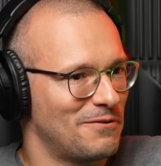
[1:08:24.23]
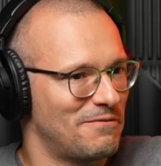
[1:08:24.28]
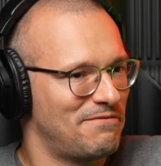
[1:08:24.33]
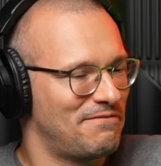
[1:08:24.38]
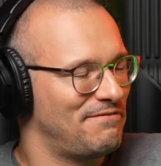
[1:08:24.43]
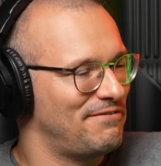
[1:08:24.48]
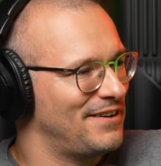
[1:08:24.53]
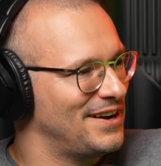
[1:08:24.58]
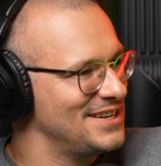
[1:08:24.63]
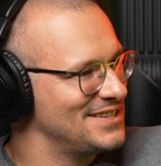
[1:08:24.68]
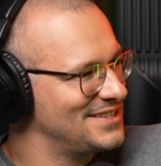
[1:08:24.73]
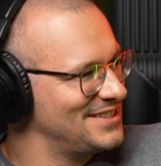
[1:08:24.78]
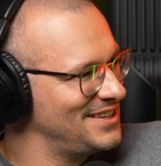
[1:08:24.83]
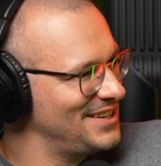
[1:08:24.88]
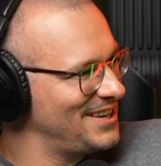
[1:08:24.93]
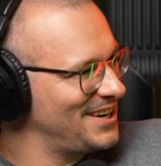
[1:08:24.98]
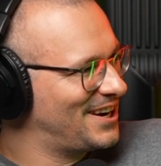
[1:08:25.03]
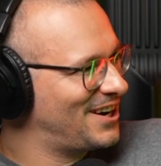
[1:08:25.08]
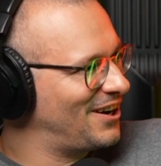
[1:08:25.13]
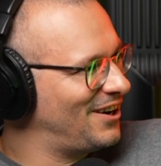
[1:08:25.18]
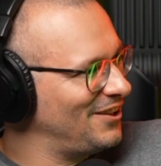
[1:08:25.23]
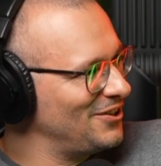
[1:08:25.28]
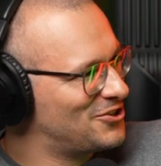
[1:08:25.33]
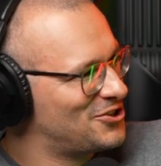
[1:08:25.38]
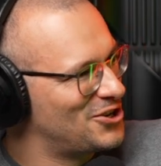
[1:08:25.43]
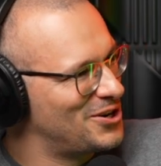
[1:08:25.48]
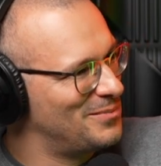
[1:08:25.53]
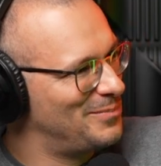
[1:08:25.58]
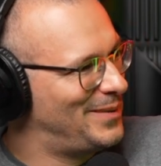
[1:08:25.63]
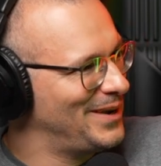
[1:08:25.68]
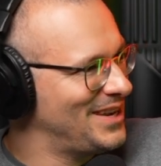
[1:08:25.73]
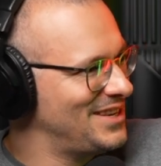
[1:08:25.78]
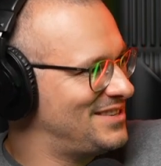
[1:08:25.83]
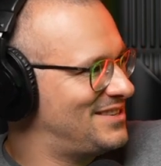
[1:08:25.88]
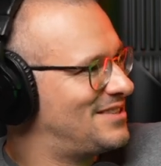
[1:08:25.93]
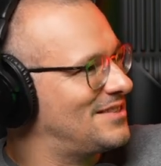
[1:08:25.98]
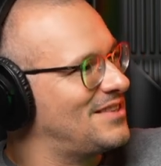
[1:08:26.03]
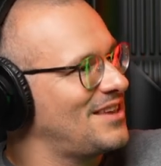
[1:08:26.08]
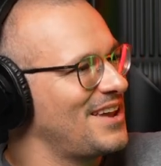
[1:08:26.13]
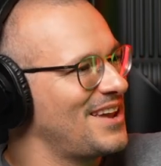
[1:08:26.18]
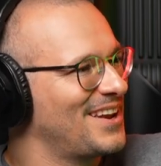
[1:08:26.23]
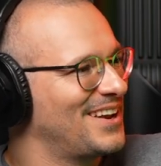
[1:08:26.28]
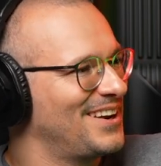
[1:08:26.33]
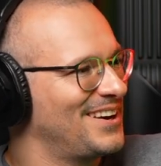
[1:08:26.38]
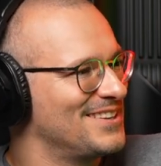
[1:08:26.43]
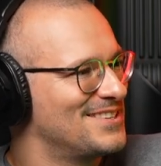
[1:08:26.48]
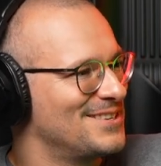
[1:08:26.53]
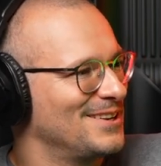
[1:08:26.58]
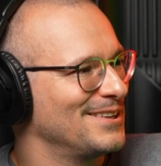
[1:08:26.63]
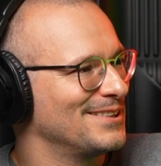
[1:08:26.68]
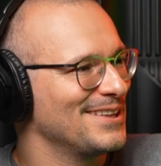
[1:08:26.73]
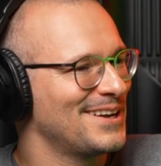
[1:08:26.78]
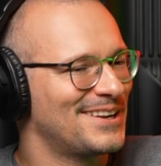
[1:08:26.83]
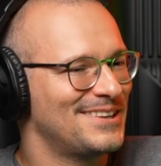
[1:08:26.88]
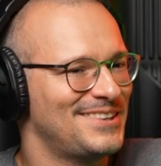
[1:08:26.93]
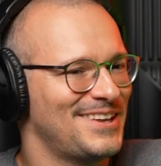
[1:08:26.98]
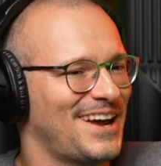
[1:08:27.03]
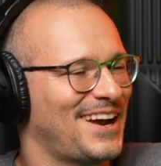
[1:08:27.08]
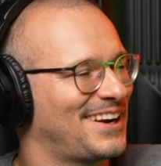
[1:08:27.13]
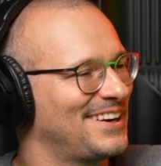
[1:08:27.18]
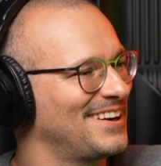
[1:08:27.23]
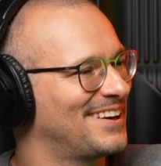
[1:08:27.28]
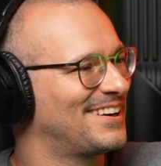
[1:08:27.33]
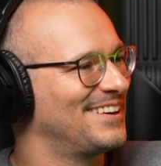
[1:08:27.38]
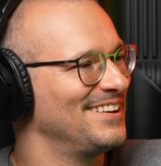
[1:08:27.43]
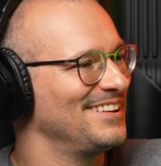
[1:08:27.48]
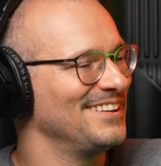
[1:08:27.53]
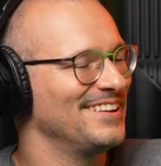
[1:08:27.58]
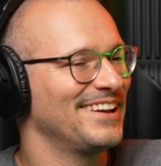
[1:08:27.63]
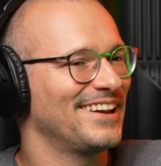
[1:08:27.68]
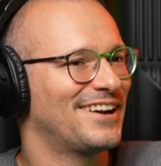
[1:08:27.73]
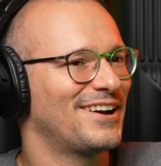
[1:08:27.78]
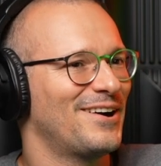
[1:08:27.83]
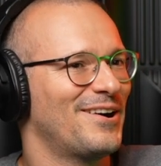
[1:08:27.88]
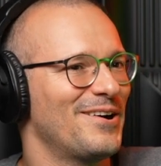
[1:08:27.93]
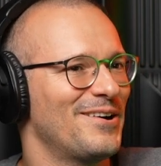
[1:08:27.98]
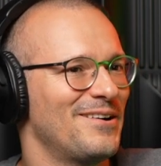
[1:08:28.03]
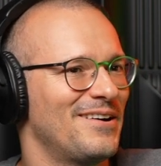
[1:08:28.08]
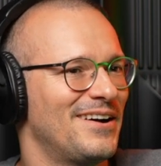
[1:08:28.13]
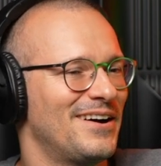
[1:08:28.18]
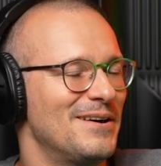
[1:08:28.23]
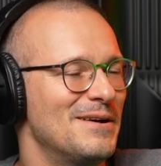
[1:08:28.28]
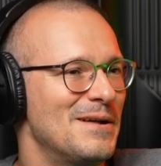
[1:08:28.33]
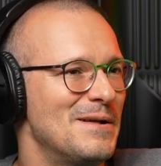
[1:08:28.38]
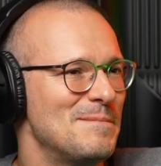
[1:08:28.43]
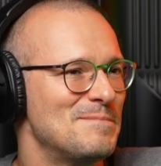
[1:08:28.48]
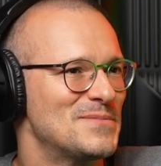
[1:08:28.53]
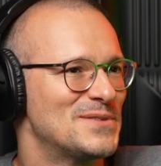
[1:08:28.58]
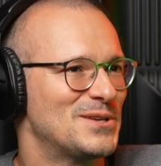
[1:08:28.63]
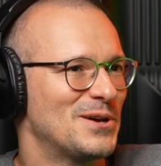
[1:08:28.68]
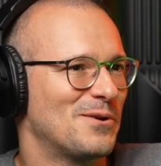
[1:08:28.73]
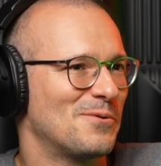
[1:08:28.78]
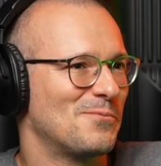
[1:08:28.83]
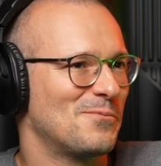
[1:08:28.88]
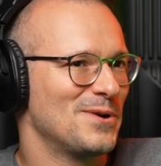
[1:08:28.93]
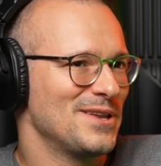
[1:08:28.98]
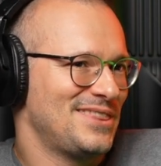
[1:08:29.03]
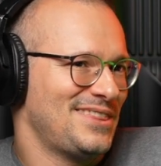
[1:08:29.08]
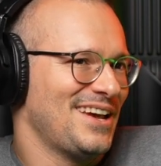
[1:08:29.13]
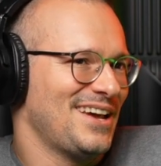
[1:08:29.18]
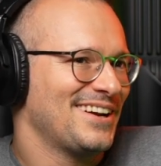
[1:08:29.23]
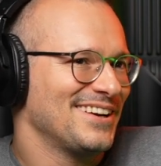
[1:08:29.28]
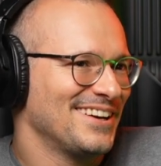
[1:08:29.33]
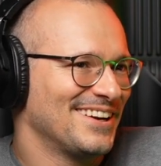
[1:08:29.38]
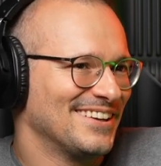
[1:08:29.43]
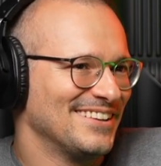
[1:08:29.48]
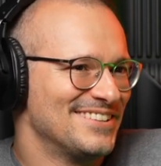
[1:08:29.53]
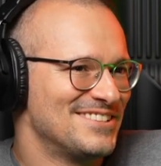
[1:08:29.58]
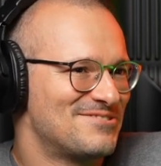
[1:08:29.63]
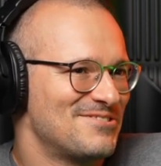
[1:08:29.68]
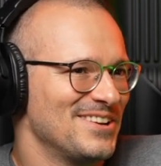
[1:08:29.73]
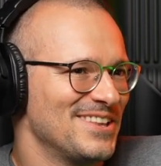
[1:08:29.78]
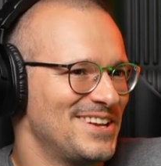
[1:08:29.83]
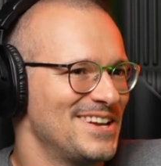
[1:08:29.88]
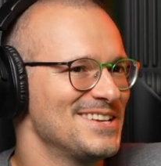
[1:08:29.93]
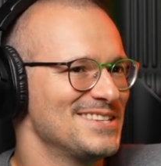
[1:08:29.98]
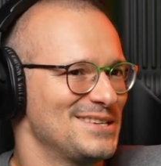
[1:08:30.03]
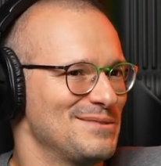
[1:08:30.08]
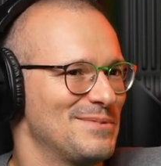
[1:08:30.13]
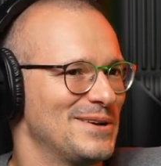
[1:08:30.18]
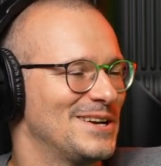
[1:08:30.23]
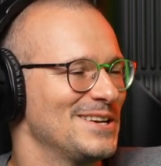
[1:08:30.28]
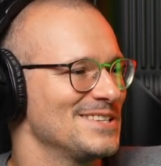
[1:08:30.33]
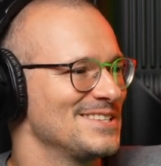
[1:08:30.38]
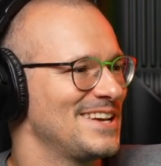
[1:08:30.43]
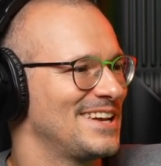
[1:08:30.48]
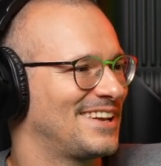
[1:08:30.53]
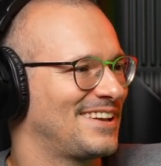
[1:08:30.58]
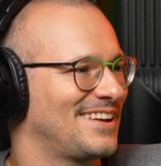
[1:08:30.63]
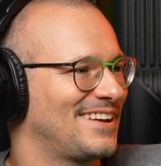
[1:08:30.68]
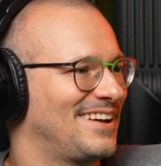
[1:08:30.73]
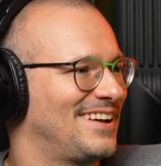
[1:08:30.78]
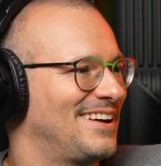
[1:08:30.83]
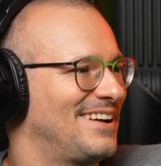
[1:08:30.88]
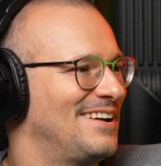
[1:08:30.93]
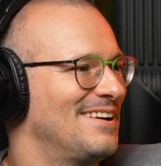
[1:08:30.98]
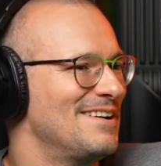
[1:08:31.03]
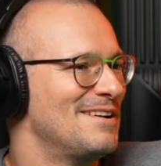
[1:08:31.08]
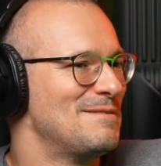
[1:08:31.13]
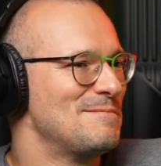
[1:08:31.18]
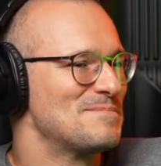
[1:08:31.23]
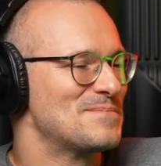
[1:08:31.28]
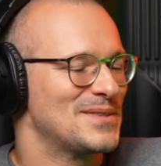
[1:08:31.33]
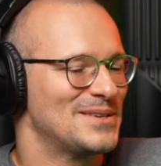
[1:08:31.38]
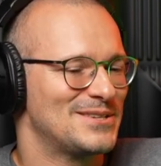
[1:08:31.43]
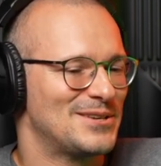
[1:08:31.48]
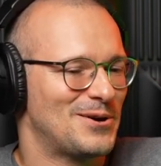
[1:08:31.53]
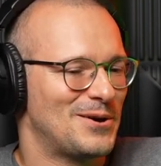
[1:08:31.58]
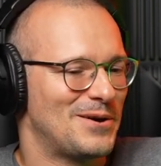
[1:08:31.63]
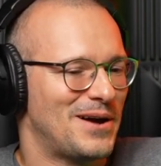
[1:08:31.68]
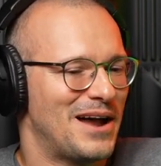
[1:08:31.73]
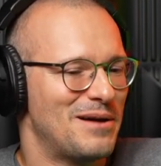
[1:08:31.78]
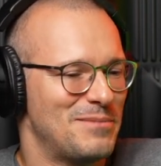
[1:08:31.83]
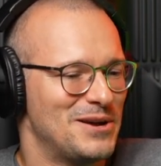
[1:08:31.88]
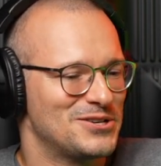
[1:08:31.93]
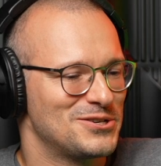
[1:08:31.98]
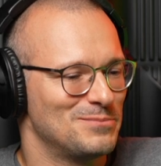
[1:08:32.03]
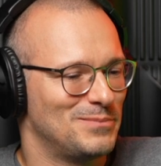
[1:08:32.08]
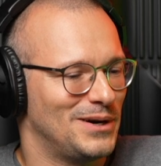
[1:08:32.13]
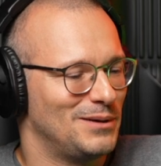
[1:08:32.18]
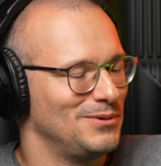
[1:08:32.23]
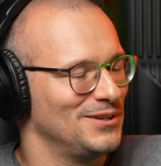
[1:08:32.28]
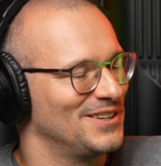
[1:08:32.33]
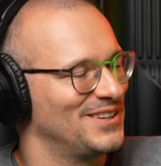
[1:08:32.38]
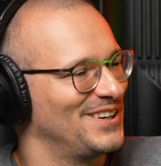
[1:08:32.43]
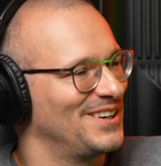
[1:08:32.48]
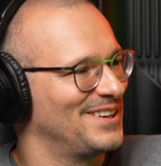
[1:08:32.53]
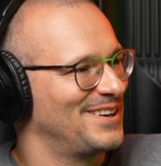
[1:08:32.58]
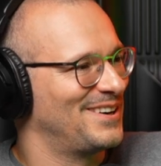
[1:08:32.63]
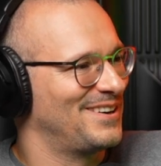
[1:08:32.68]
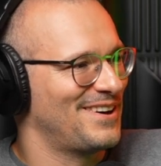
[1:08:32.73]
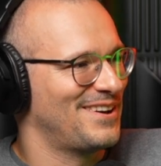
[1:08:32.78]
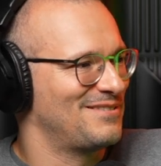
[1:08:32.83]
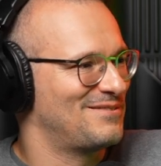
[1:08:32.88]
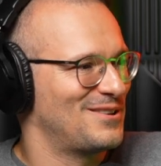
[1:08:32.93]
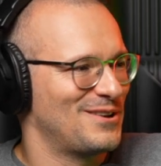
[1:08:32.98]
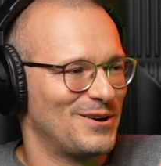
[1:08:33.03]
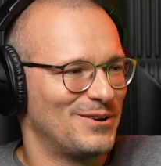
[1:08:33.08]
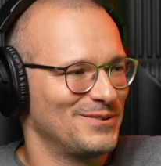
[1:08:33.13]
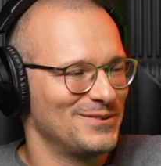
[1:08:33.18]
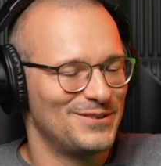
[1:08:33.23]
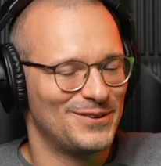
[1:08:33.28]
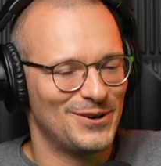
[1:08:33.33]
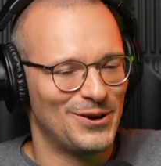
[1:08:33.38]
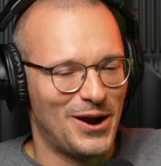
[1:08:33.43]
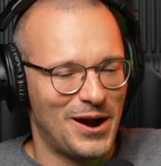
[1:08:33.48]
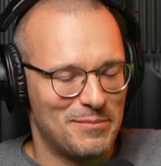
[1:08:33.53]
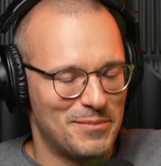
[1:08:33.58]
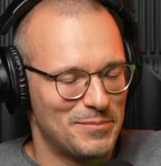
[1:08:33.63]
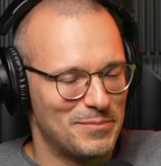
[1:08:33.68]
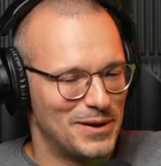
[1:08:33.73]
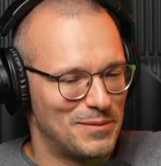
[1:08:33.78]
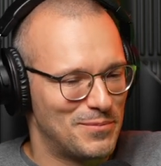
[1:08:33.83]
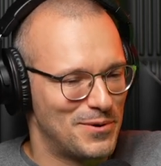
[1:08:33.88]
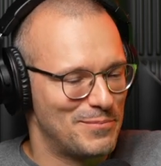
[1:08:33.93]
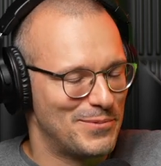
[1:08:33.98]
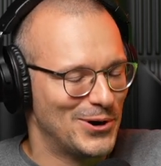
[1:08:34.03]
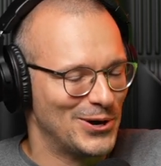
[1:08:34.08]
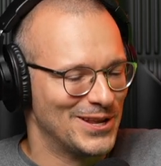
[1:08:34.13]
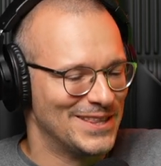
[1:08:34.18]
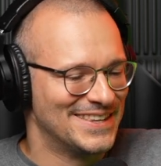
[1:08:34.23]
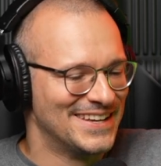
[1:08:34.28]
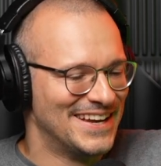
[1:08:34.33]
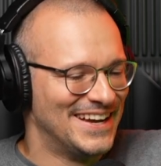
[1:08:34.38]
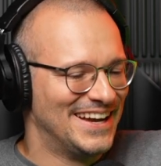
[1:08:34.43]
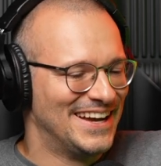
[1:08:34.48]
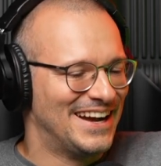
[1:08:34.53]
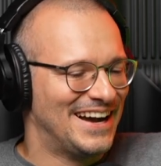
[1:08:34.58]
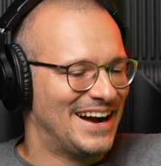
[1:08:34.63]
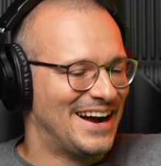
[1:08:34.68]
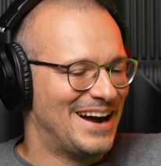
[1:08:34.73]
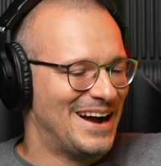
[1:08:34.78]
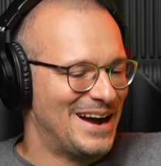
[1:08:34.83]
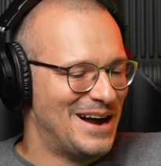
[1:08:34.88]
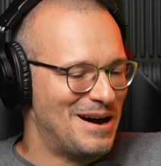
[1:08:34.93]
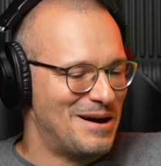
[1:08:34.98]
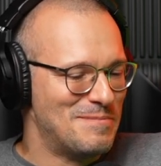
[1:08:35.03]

fuzzy culture based thing, and it's not like yes. technical. Like uh, uh, so with technical, it's really easy because like uh, so I mentioned Bubble earlier, and yes. Oh, you know I'm a big proponent. Uh,